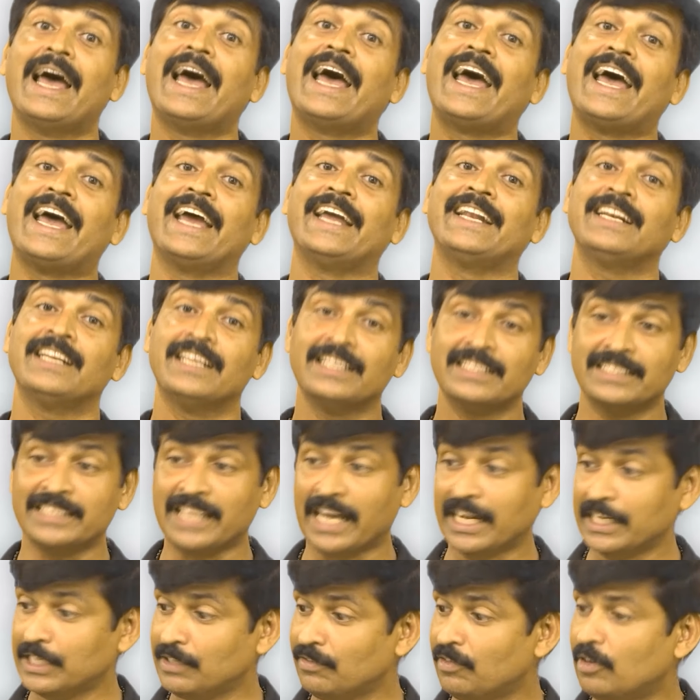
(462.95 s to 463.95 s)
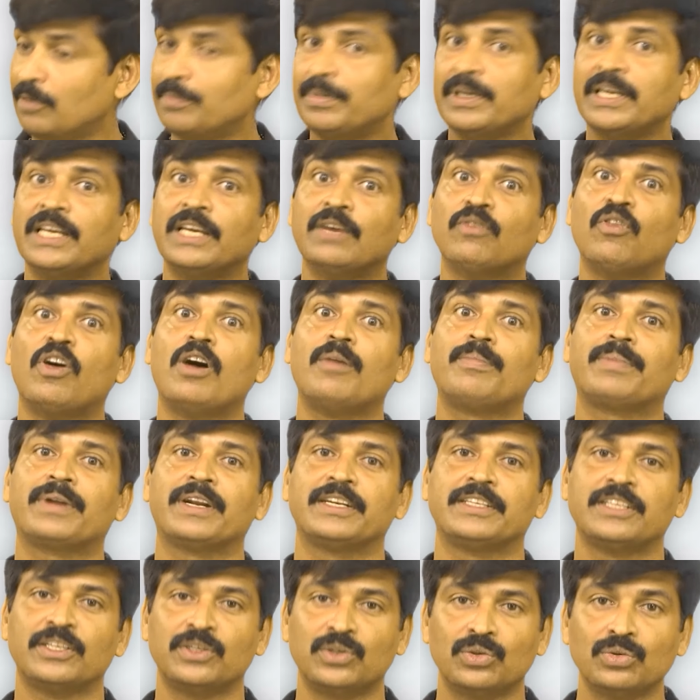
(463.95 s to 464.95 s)
and that will be
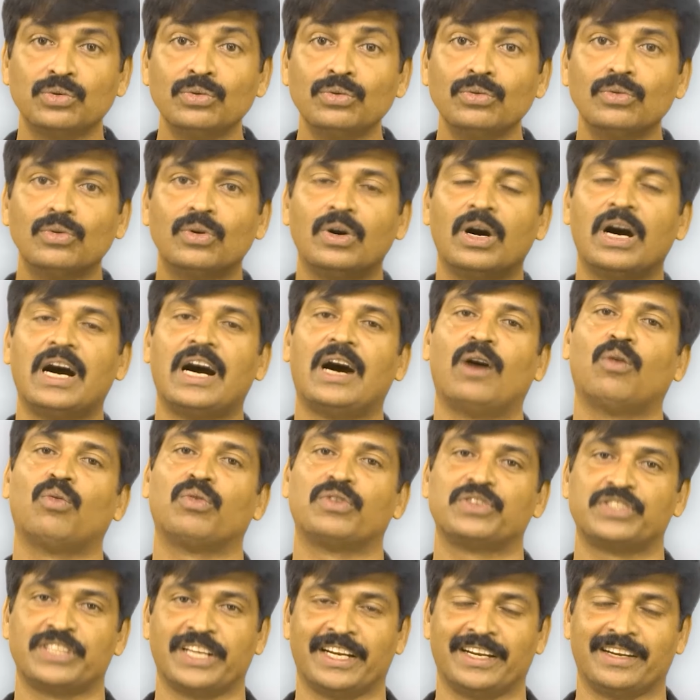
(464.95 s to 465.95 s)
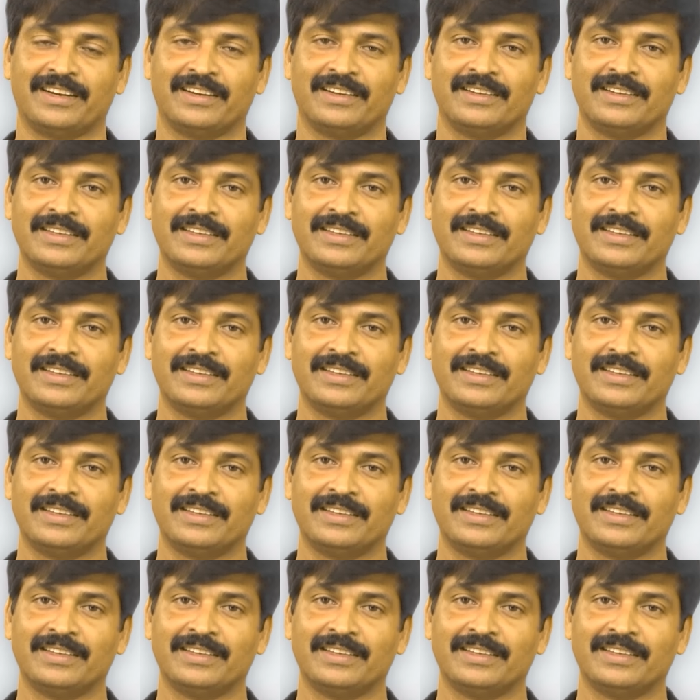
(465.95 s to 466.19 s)
evaporated to outside.